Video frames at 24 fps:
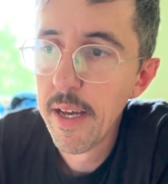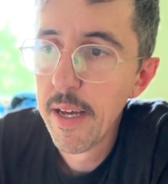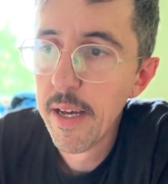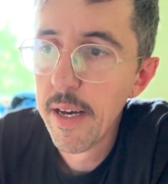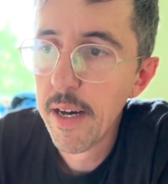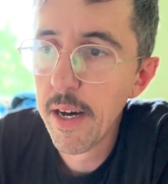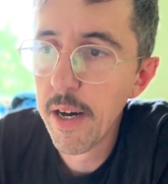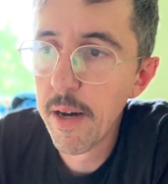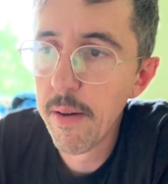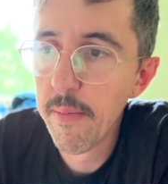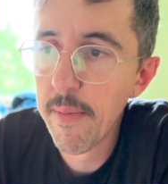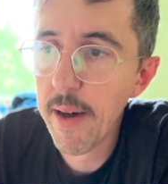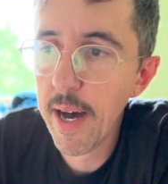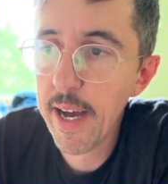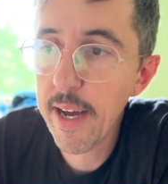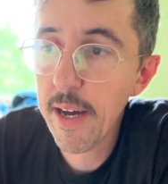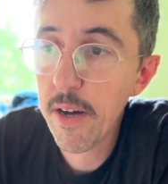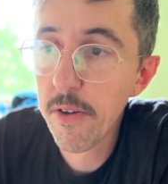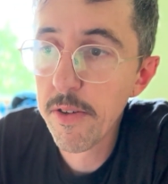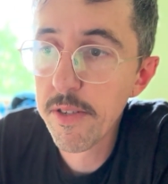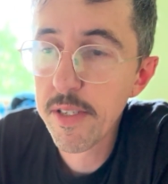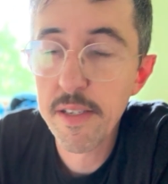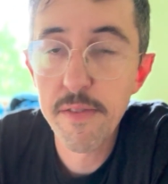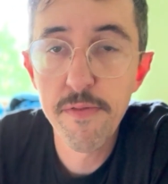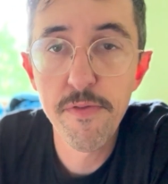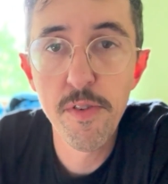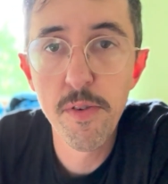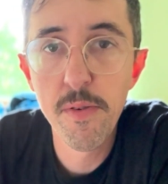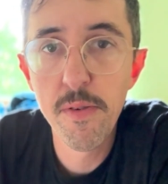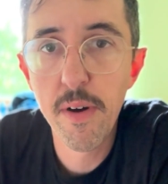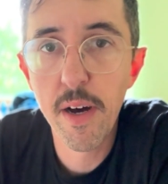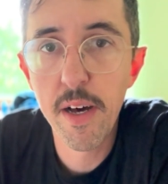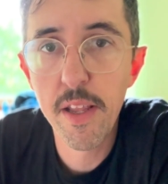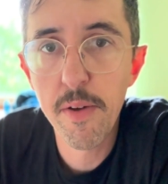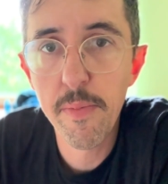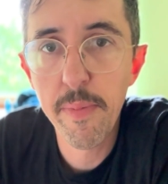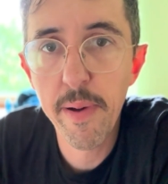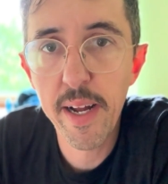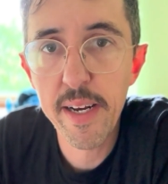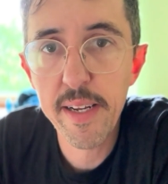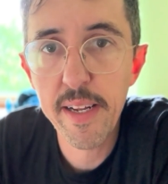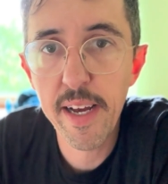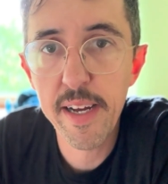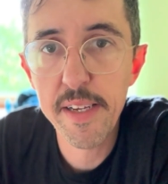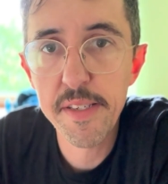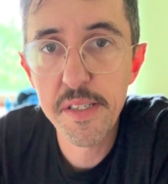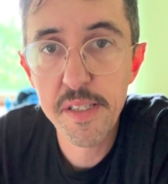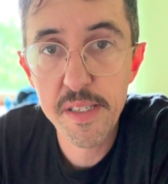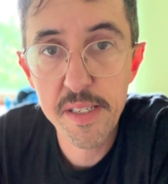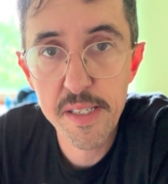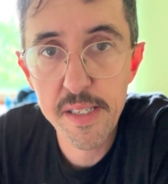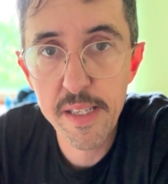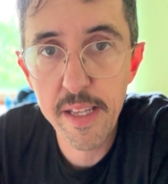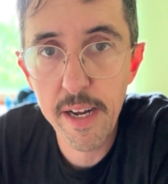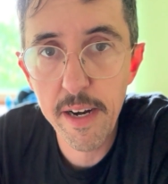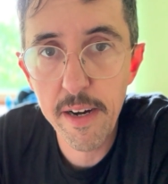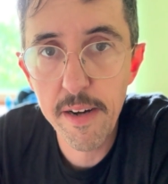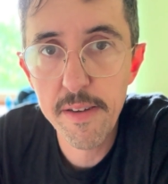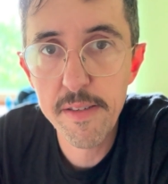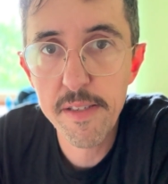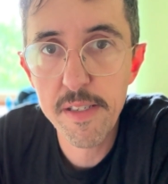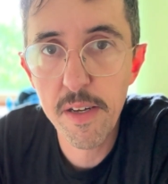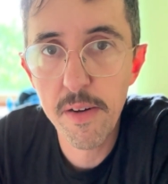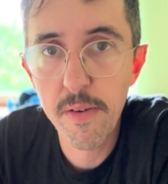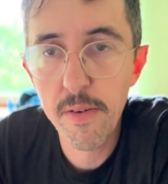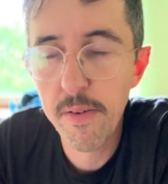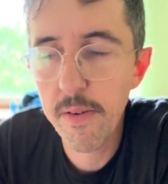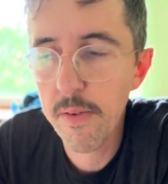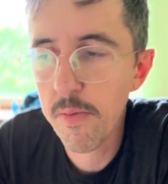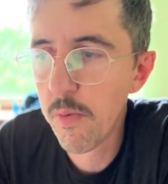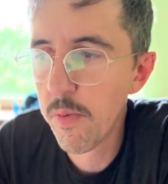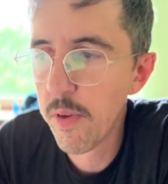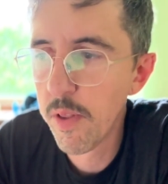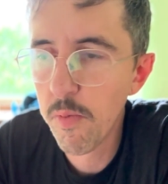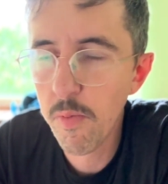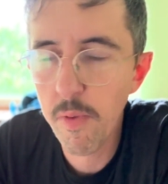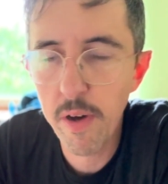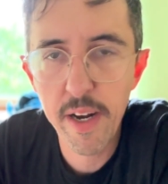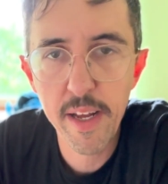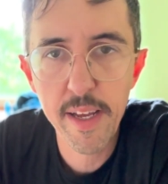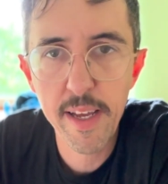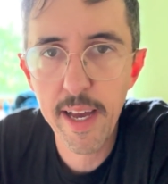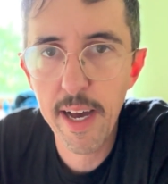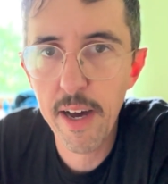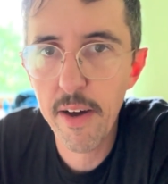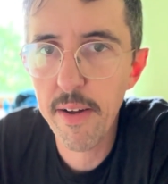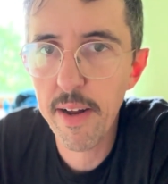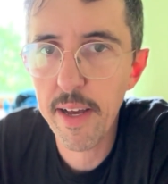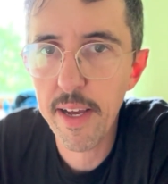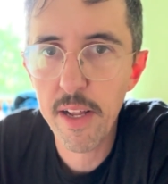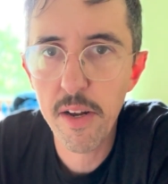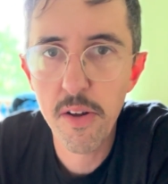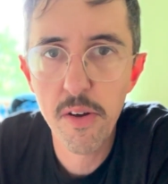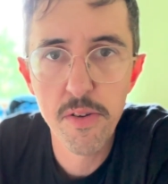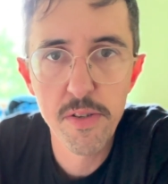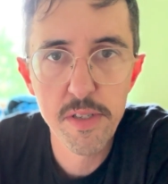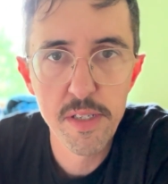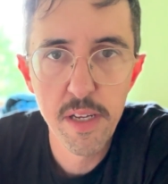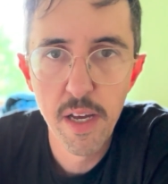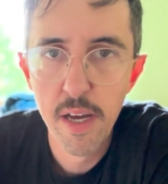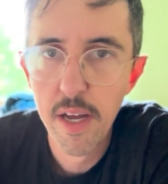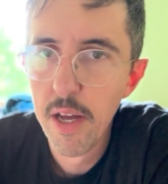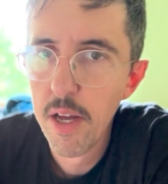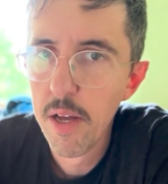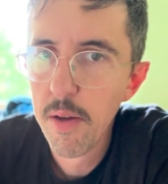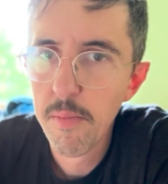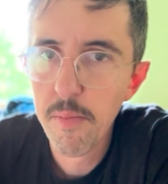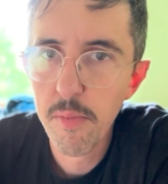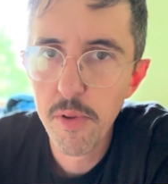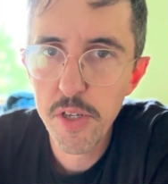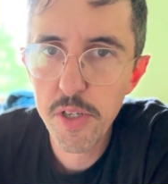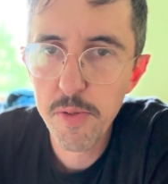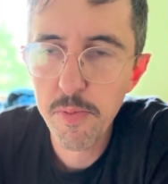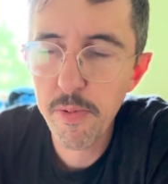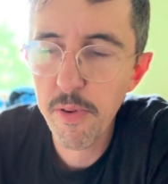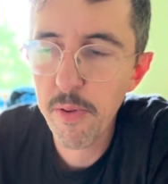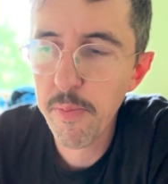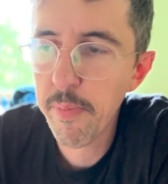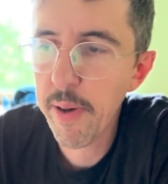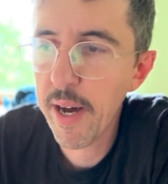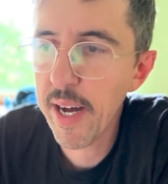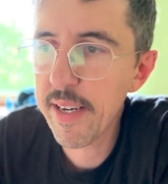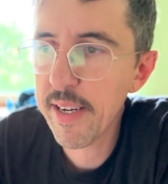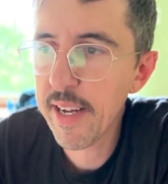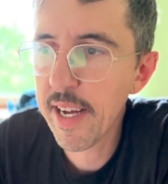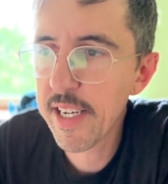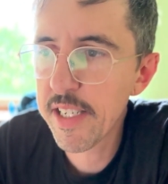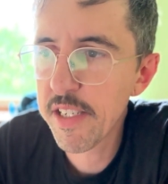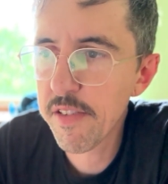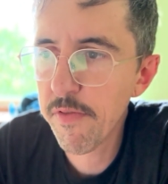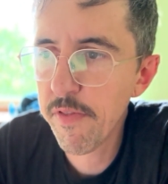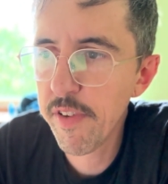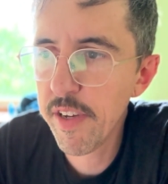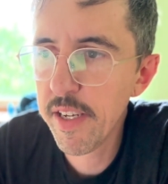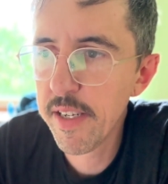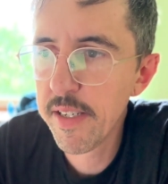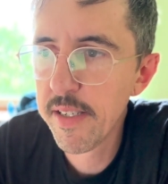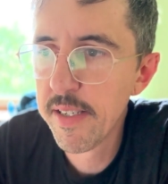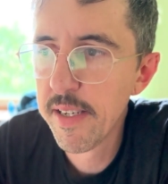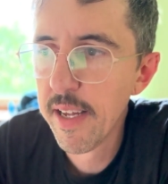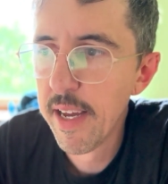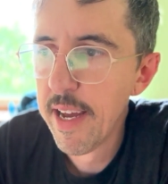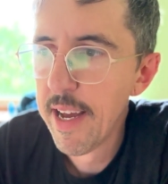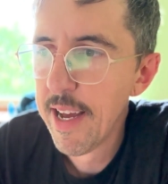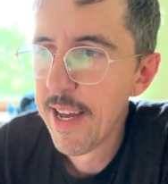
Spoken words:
I host a few other podcasts there. So with one account, I can host multiple podcast feeds.